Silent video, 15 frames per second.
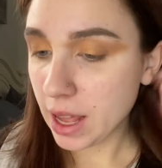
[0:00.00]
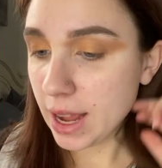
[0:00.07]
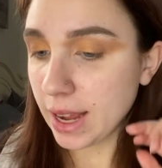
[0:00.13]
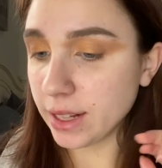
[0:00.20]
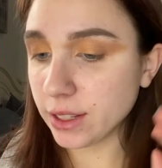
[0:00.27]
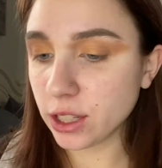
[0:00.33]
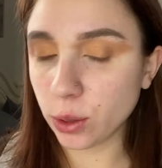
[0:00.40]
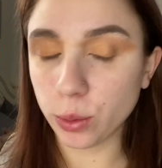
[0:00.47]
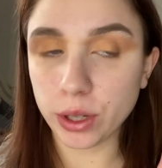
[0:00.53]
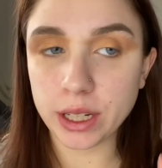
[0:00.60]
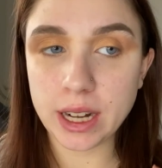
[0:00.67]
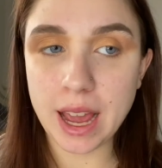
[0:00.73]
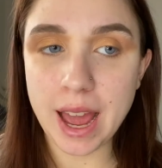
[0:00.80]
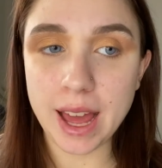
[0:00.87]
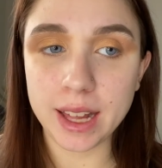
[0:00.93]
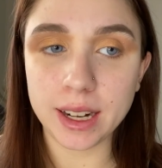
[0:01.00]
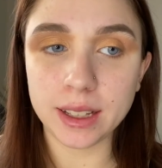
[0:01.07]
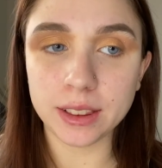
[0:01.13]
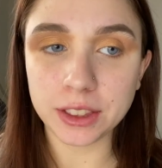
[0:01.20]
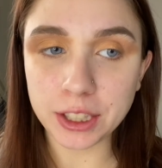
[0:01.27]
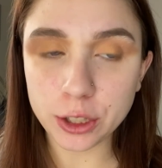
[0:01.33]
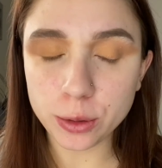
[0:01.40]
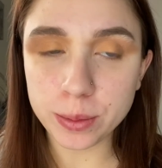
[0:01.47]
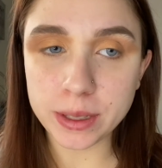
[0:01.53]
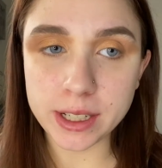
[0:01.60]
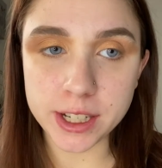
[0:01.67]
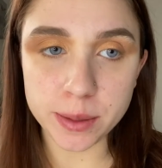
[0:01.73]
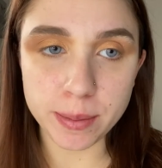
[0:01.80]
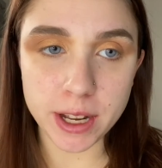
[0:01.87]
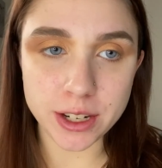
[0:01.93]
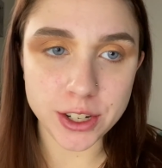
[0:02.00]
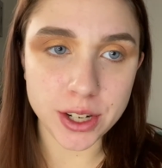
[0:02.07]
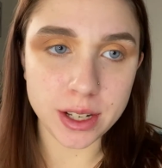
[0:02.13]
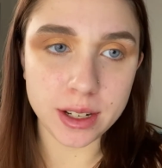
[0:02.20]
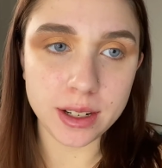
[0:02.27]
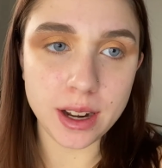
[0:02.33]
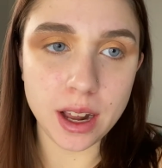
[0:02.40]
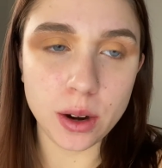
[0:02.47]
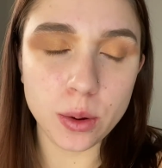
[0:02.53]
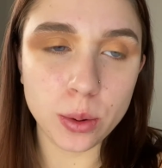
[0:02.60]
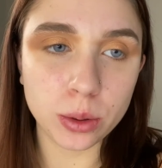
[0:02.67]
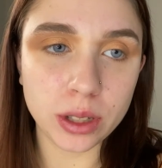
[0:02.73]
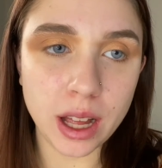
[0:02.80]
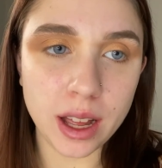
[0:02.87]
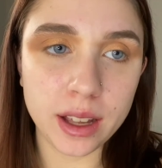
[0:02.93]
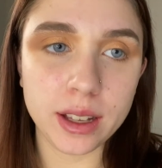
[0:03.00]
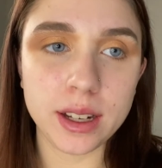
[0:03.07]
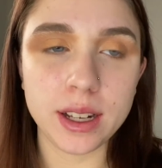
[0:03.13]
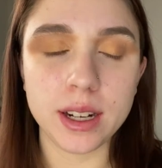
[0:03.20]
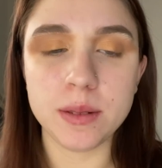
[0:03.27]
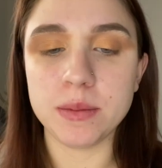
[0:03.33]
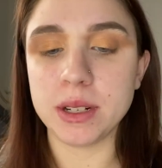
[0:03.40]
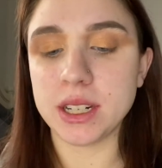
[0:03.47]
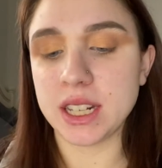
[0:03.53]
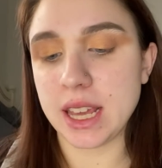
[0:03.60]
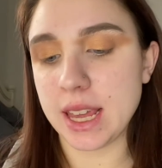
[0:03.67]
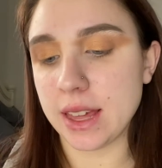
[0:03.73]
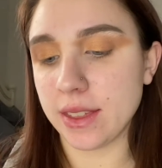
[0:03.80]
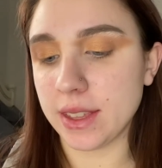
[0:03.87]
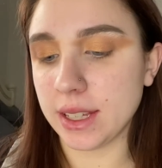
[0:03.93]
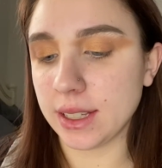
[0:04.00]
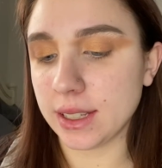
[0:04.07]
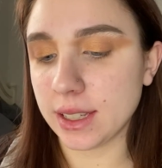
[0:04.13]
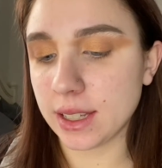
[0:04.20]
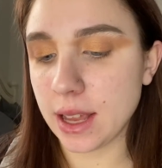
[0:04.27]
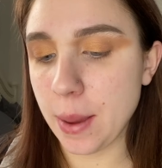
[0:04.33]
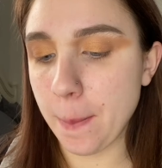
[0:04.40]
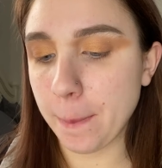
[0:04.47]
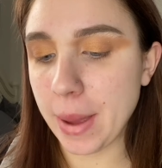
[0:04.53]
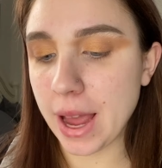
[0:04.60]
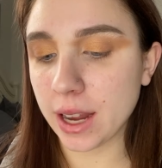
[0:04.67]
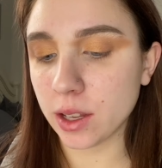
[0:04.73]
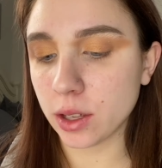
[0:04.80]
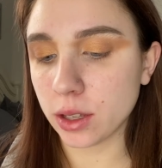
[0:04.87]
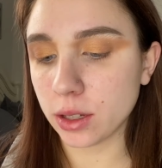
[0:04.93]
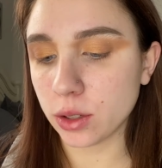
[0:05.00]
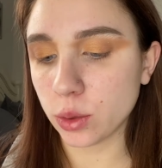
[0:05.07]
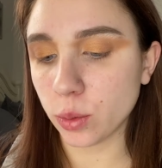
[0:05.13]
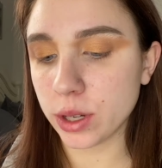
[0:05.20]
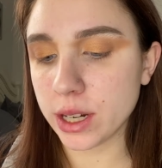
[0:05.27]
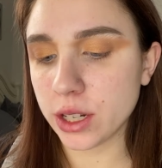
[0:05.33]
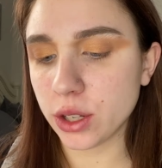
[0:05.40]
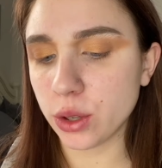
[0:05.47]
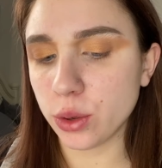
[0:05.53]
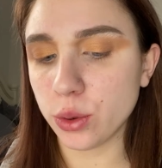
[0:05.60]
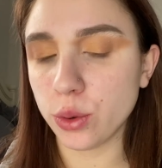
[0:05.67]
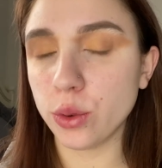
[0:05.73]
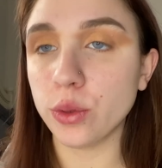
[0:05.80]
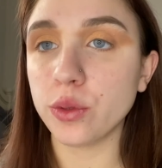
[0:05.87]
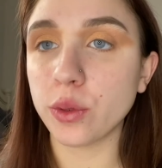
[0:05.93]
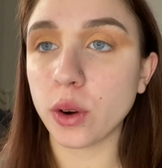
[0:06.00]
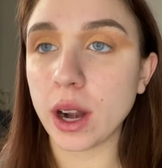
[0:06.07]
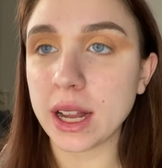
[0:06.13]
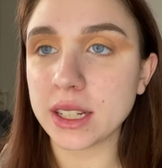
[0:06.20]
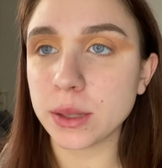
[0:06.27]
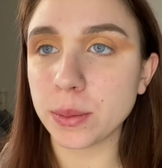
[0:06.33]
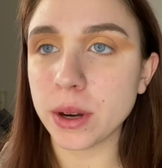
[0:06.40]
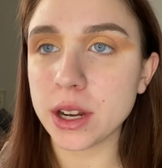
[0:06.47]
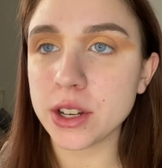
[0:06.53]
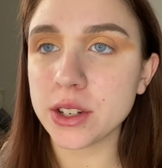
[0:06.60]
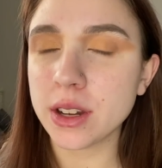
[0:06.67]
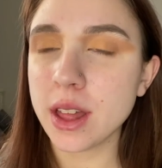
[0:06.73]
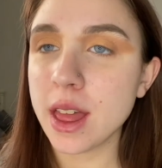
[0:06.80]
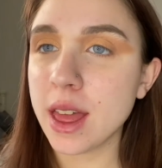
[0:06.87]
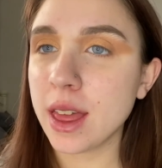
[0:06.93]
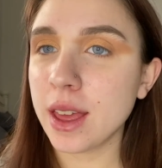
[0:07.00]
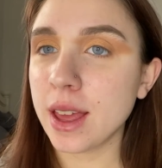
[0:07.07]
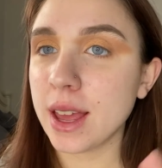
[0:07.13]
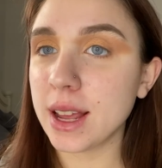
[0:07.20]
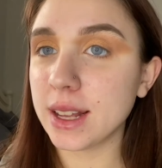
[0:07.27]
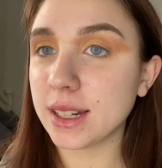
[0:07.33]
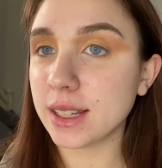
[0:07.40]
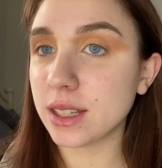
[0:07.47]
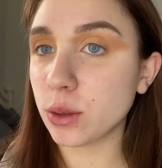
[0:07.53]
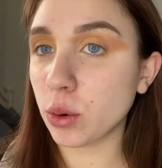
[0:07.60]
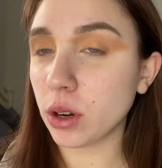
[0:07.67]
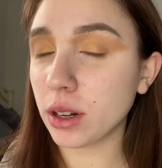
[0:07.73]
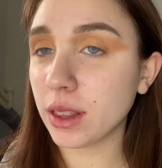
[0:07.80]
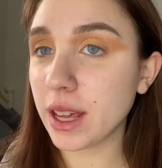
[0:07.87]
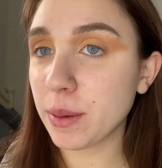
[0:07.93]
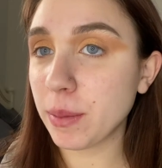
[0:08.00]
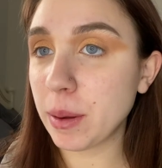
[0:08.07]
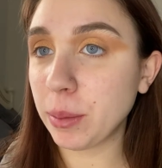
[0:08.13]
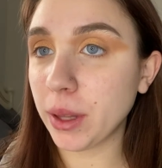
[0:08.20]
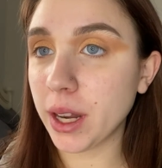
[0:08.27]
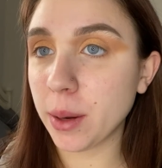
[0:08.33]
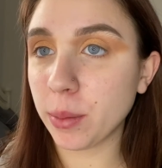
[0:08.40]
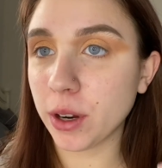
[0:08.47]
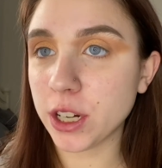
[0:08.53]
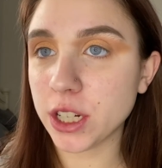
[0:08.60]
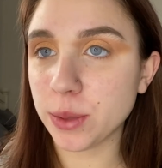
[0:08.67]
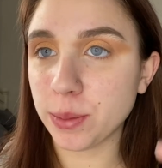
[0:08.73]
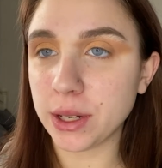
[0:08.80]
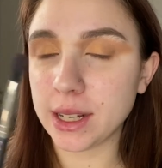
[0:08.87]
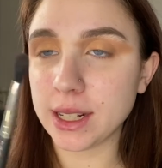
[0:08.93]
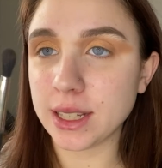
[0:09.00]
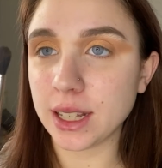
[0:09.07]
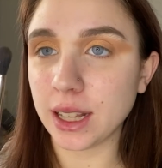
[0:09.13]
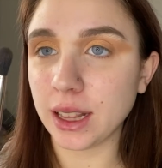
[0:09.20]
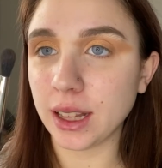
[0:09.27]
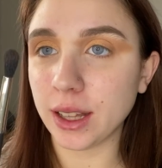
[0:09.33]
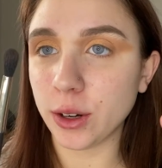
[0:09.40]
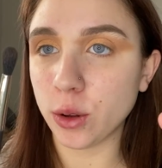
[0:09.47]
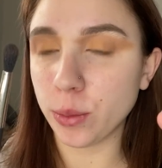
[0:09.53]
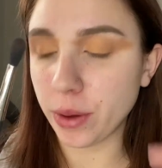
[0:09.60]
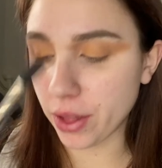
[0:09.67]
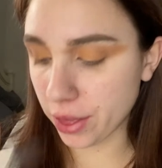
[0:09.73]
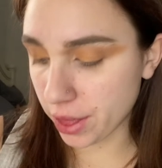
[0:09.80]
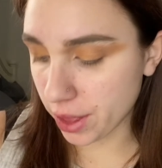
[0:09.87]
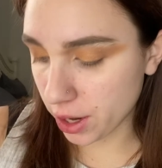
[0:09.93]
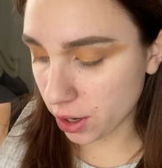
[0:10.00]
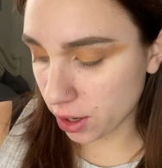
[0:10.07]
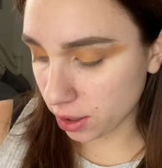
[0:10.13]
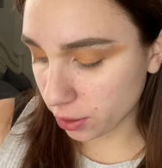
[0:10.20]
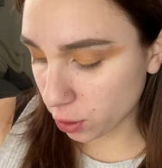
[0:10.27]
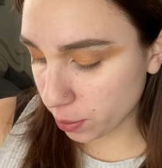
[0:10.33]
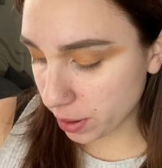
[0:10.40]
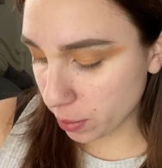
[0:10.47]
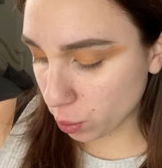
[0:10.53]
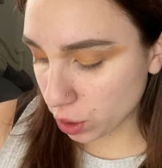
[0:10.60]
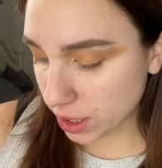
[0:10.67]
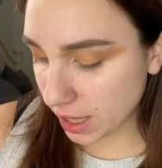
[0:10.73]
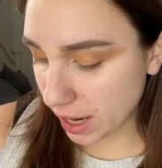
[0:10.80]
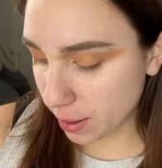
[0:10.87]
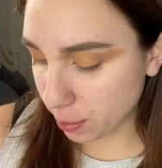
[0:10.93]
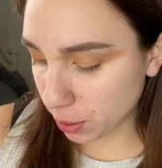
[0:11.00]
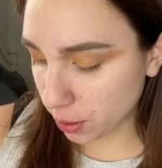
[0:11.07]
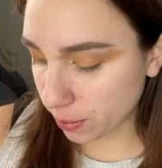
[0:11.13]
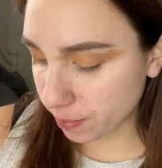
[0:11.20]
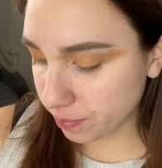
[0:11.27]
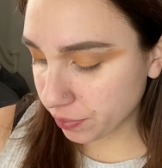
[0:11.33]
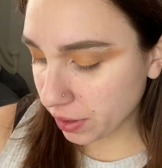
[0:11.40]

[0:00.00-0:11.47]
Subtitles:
And so we're gonna add a little bit of dimension, not a whole lot. And I'm gonna take this MAC 22 4S brush. It's sort of like my blending brush, but it's a little bit thinner, a little bit more tapered.